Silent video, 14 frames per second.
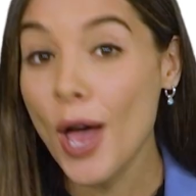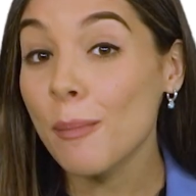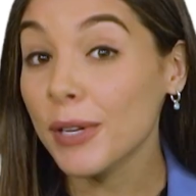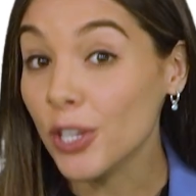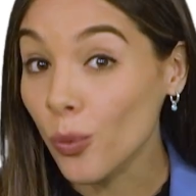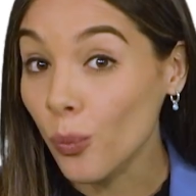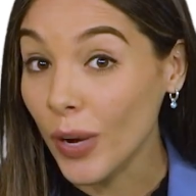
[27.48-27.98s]

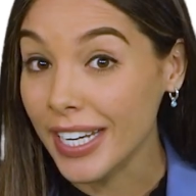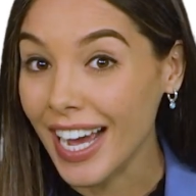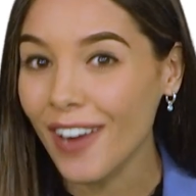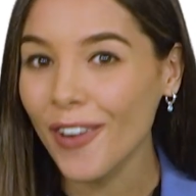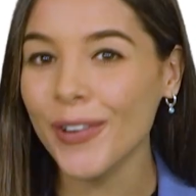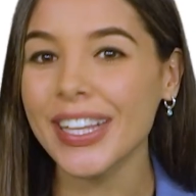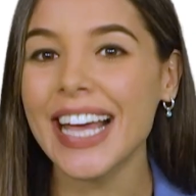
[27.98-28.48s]
But the
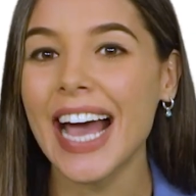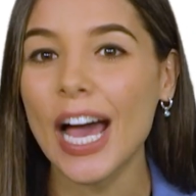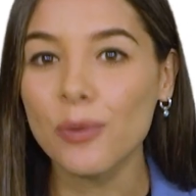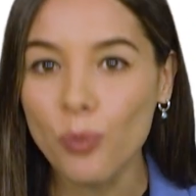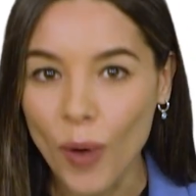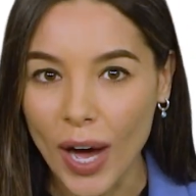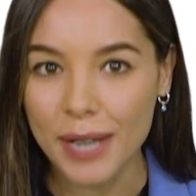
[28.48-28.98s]
winner only
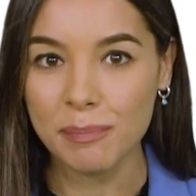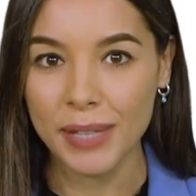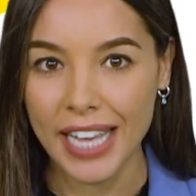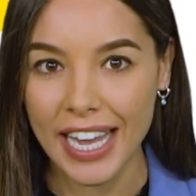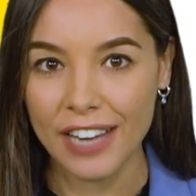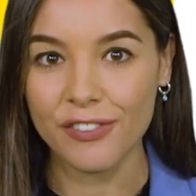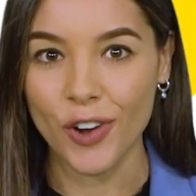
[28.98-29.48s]
had one
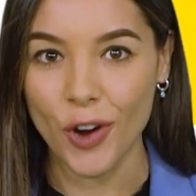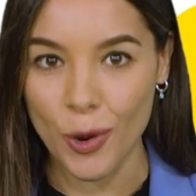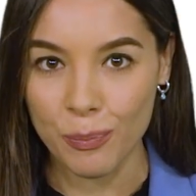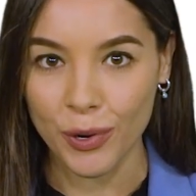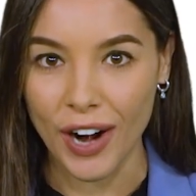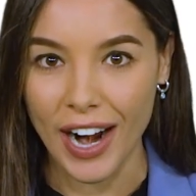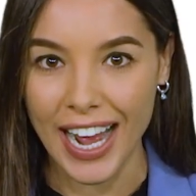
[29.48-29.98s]
plan for her
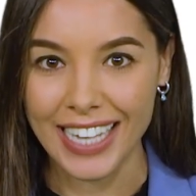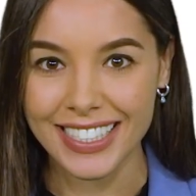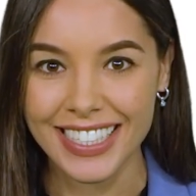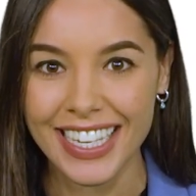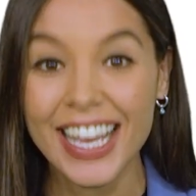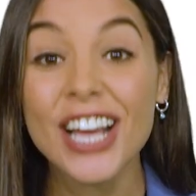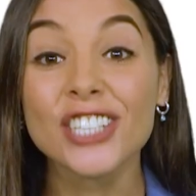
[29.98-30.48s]

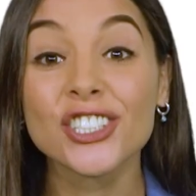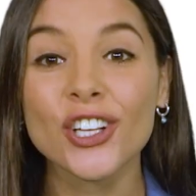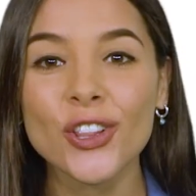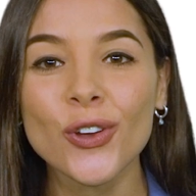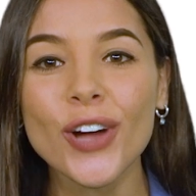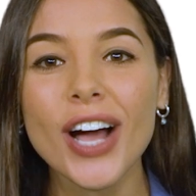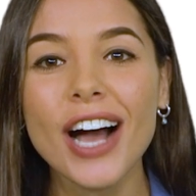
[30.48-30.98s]
prize to
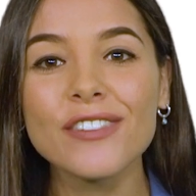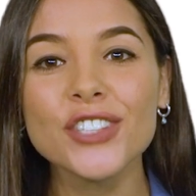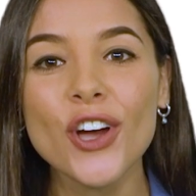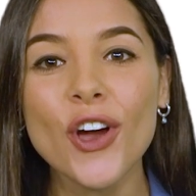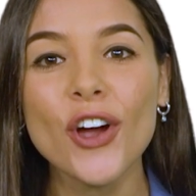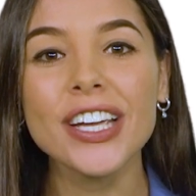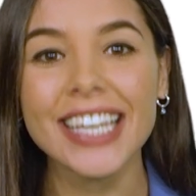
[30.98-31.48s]
look
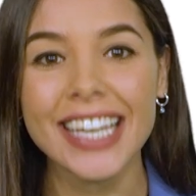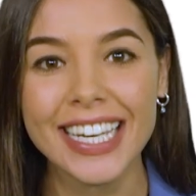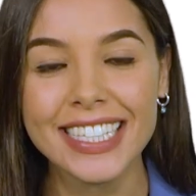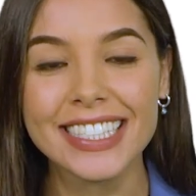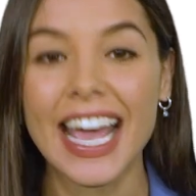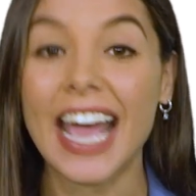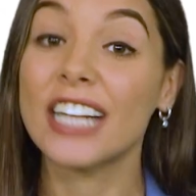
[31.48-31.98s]
after her
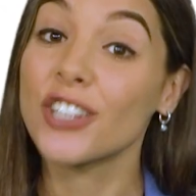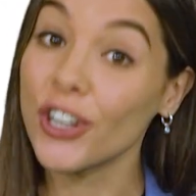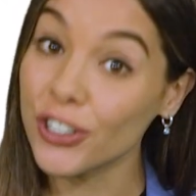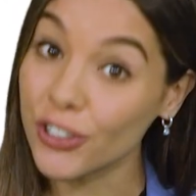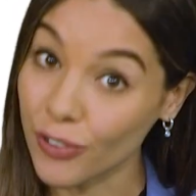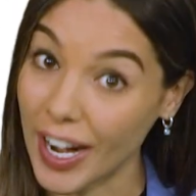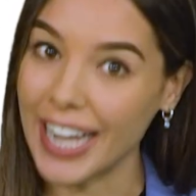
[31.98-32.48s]
kids and her
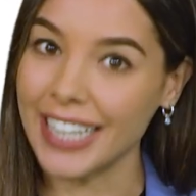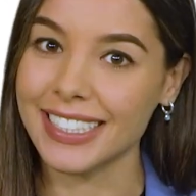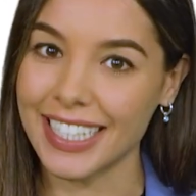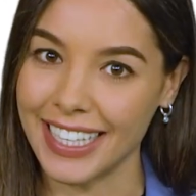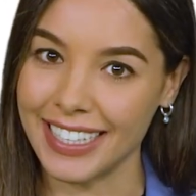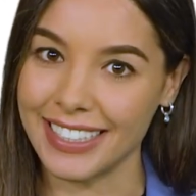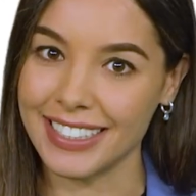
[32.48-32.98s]

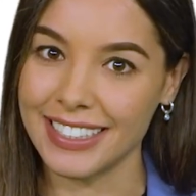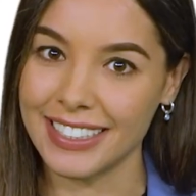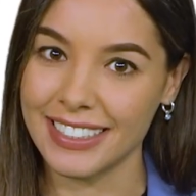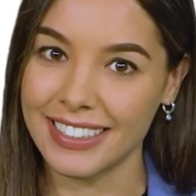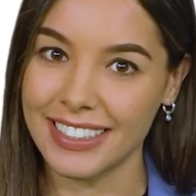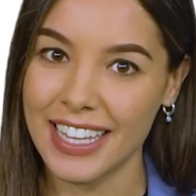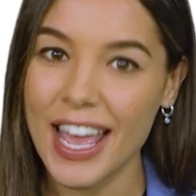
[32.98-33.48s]
grandkids.
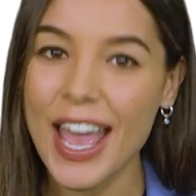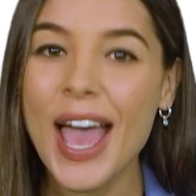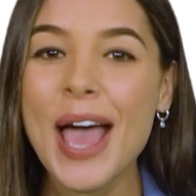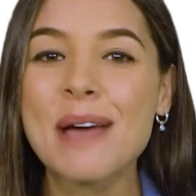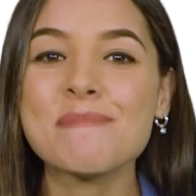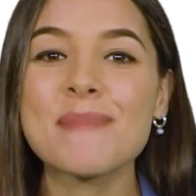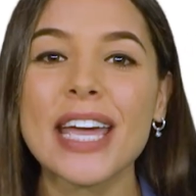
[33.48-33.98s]

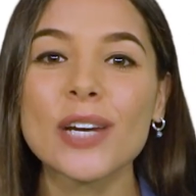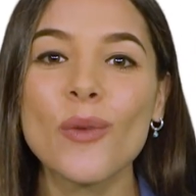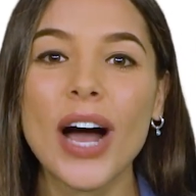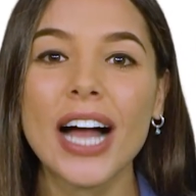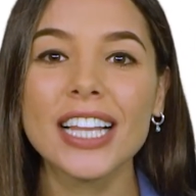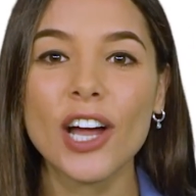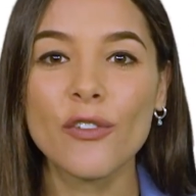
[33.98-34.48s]

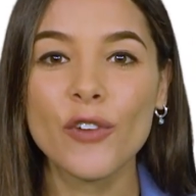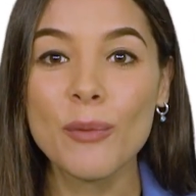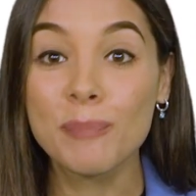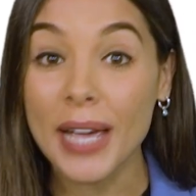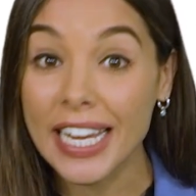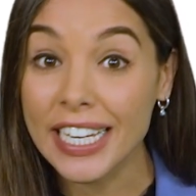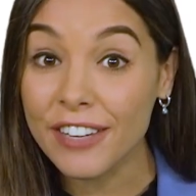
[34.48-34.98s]
Meanwhile, a
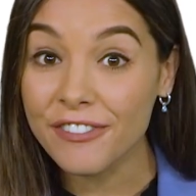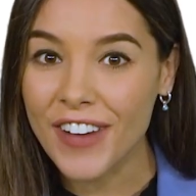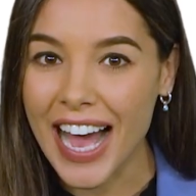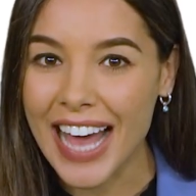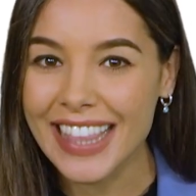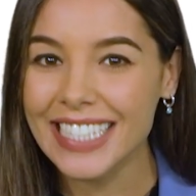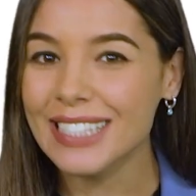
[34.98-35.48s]
Robina
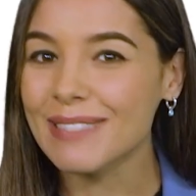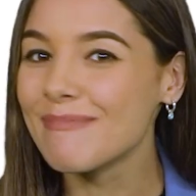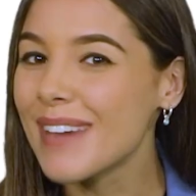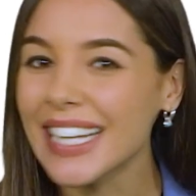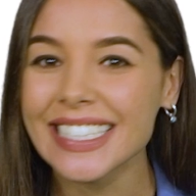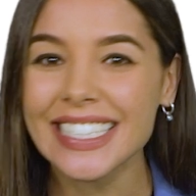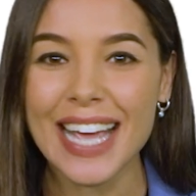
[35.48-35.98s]
father's
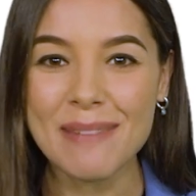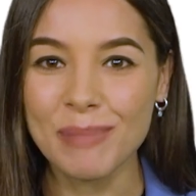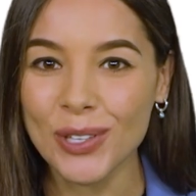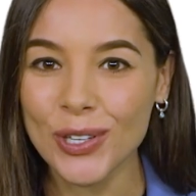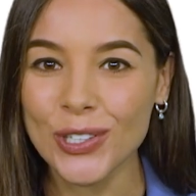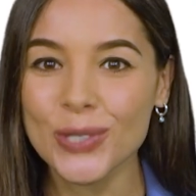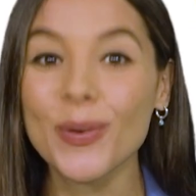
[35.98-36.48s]
Monday
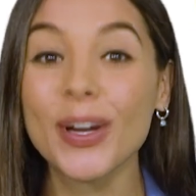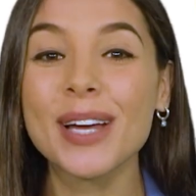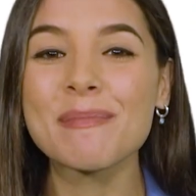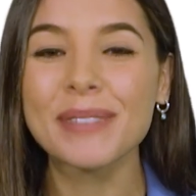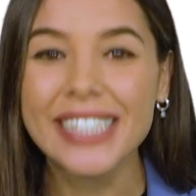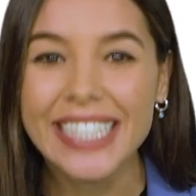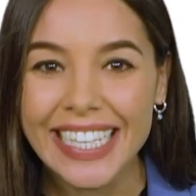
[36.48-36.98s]
blues were
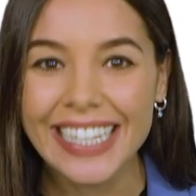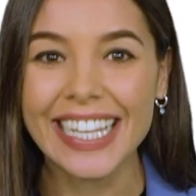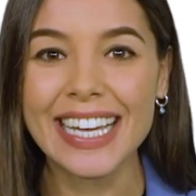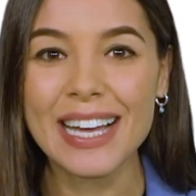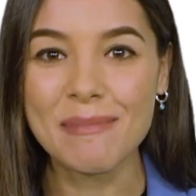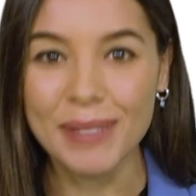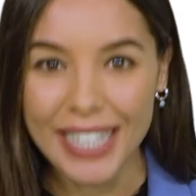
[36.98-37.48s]

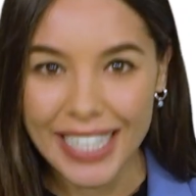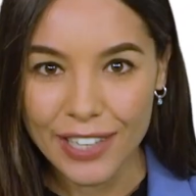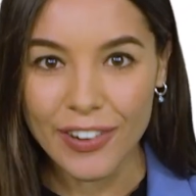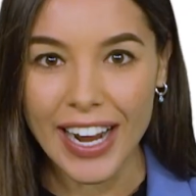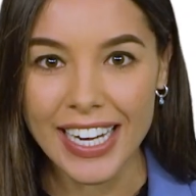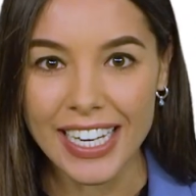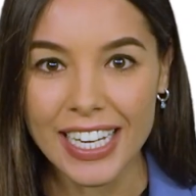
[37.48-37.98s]
completely
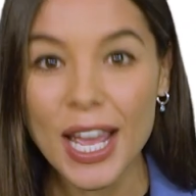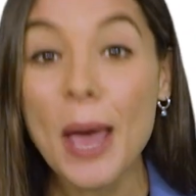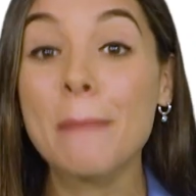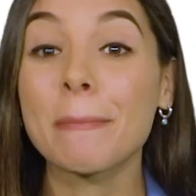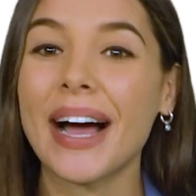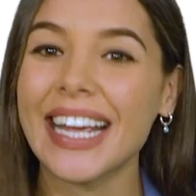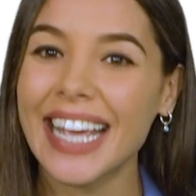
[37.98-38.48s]
obliterated
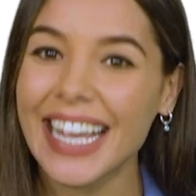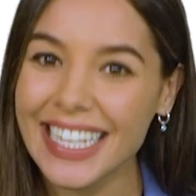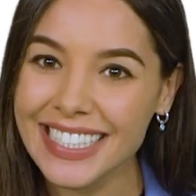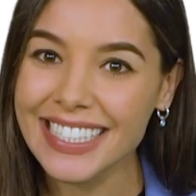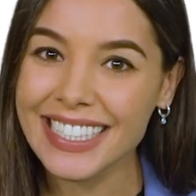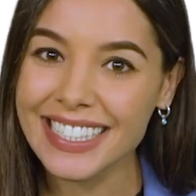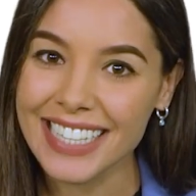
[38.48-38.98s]
by
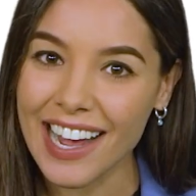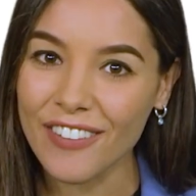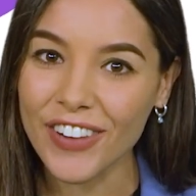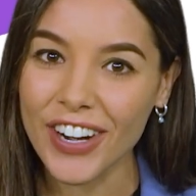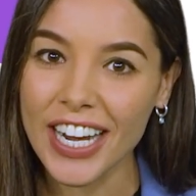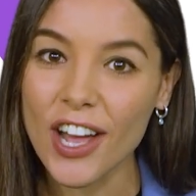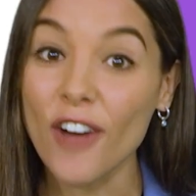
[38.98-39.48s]
his
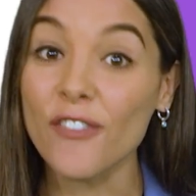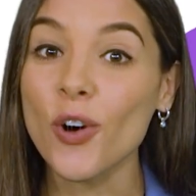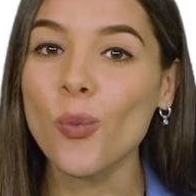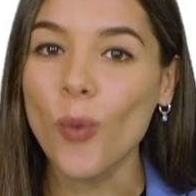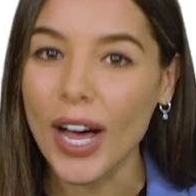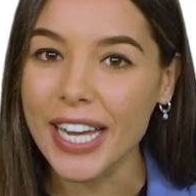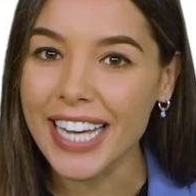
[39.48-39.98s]
discovery of a
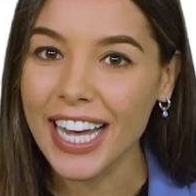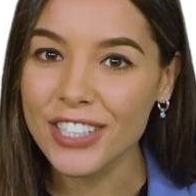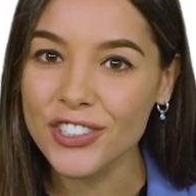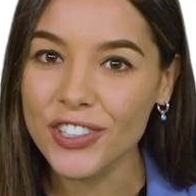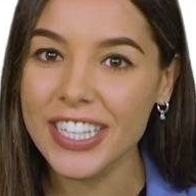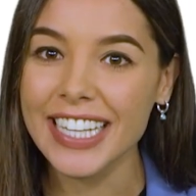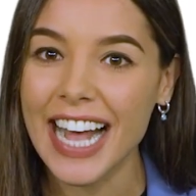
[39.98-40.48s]

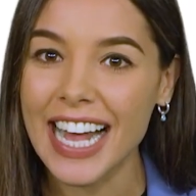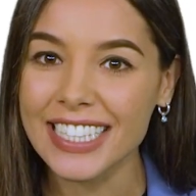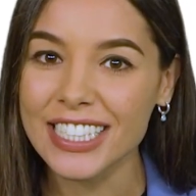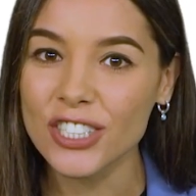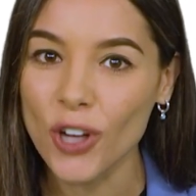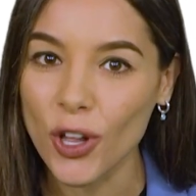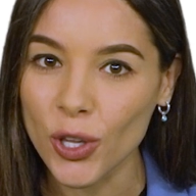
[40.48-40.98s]

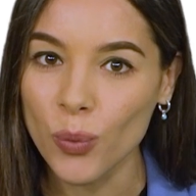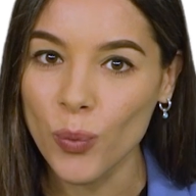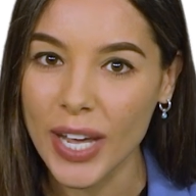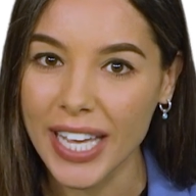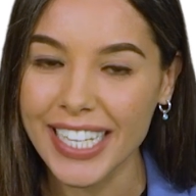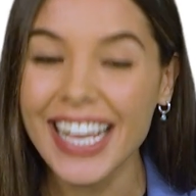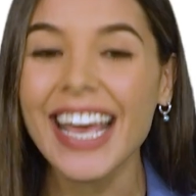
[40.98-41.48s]
$100,000
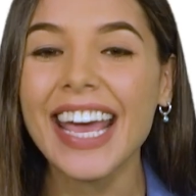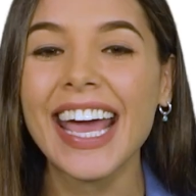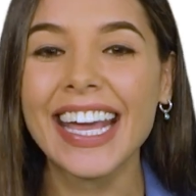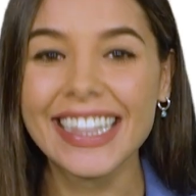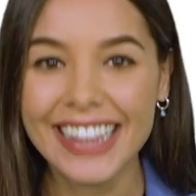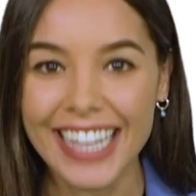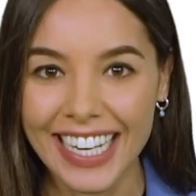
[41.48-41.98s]
win
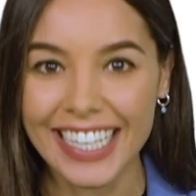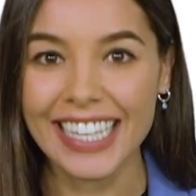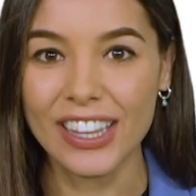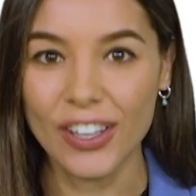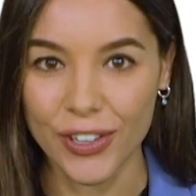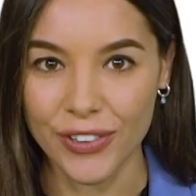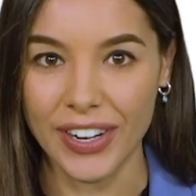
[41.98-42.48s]
in lucky
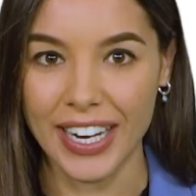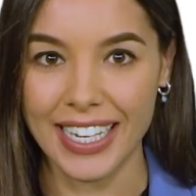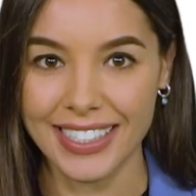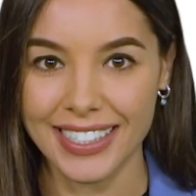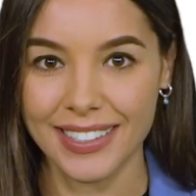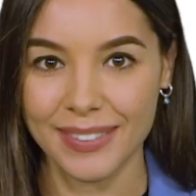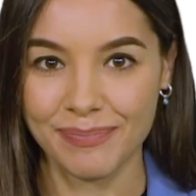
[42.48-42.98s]

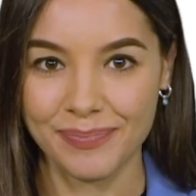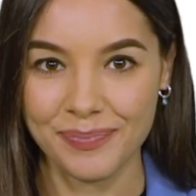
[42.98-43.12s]
lotteries.